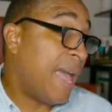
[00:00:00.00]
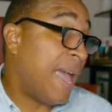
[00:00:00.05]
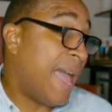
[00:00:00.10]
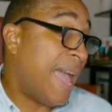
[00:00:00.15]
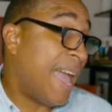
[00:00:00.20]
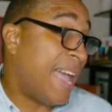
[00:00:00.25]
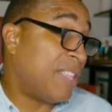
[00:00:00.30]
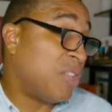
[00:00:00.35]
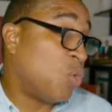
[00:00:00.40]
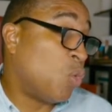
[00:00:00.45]

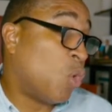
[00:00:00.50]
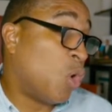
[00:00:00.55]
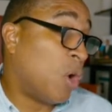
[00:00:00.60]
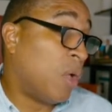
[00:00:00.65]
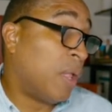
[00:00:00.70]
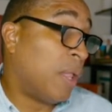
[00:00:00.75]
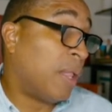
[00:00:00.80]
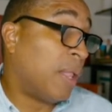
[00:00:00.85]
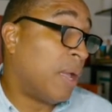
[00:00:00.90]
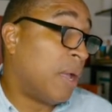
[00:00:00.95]

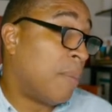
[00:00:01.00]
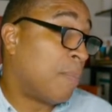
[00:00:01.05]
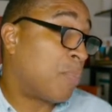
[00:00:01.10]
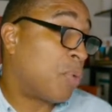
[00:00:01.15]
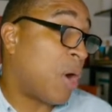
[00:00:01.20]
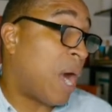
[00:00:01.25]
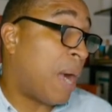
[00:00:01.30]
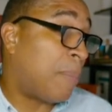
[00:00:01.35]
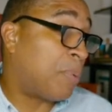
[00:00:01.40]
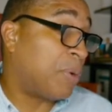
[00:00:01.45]
annual
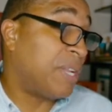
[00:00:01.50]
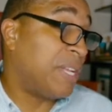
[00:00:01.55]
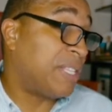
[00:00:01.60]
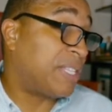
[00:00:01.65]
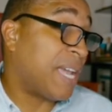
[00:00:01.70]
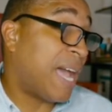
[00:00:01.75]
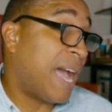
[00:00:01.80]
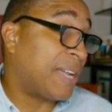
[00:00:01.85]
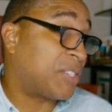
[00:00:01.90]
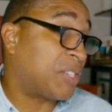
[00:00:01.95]
property
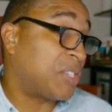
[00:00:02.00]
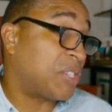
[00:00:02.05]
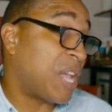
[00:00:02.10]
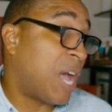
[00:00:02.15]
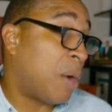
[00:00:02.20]
taxes,